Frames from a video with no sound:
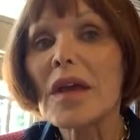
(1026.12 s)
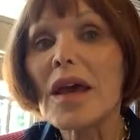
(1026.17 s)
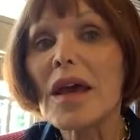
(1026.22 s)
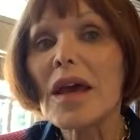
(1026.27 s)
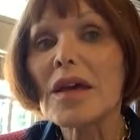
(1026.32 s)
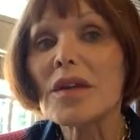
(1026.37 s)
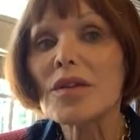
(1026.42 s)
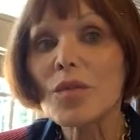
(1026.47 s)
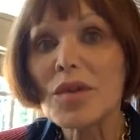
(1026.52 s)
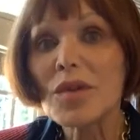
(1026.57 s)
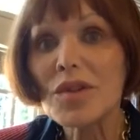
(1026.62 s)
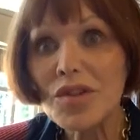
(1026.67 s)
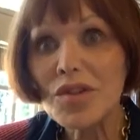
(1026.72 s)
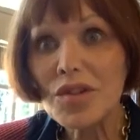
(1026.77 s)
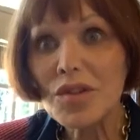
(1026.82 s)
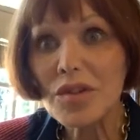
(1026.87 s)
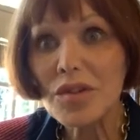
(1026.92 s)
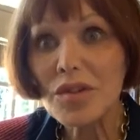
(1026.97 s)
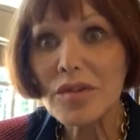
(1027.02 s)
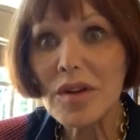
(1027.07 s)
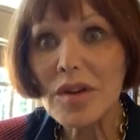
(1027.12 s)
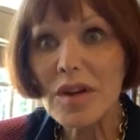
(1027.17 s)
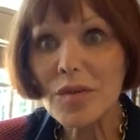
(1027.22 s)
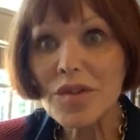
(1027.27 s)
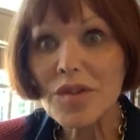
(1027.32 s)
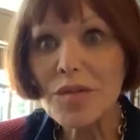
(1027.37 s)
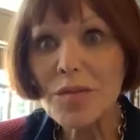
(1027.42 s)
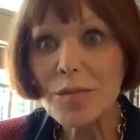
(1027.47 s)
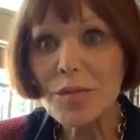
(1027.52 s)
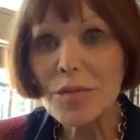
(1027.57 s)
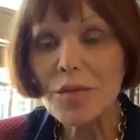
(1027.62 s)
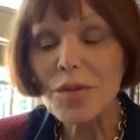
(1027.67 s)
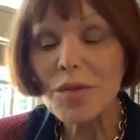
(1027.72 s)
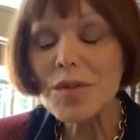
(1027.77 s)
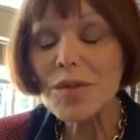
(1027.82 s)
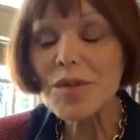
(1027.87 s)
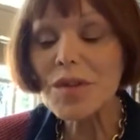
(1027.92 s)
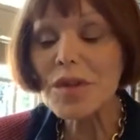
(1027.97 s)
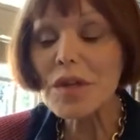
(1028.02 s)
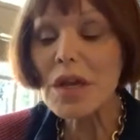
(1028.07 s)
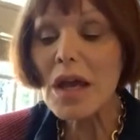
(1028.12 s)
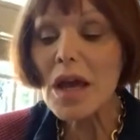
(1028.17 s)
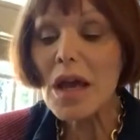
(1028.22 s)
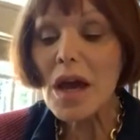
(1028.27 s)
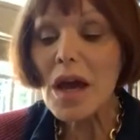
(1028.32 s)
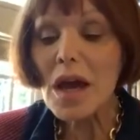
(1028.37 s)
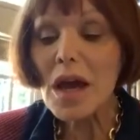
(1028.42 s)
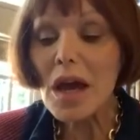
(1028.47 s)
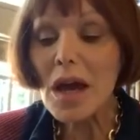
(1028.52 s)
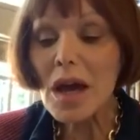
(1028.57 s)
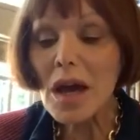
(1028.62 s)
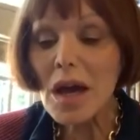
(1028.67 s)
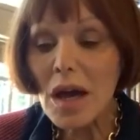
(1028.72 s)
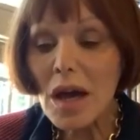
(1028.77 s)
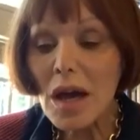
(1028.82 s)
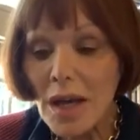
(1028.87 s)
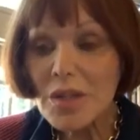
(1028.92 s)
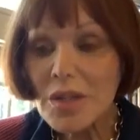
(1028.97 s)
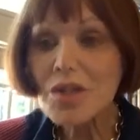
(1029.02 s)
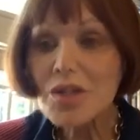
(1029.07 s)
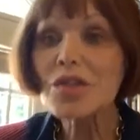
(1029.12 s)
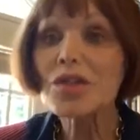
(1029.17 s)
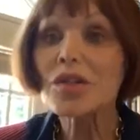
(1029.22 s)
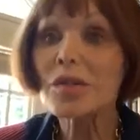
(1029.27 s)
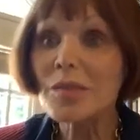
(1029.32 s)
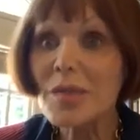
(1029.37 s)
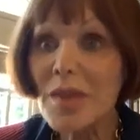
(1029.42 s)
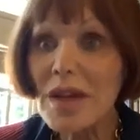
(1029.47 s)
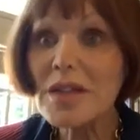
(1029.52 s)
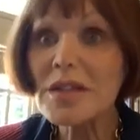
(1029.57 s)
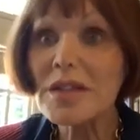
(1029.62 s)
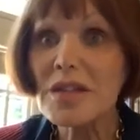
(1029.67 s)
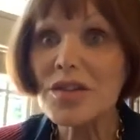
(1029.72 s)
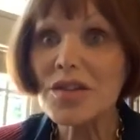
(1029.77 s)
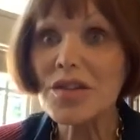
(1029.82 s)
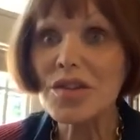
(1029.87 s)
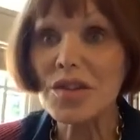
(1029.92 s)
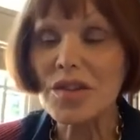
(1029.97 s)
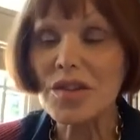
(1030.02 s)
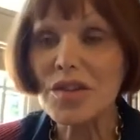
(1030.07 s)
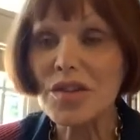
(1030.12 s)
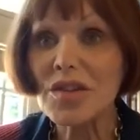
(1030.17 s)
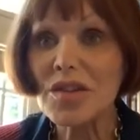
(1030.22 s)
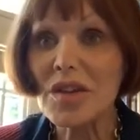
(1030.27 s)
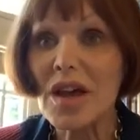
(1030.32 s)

And once Conrad was in prison, I took my distance.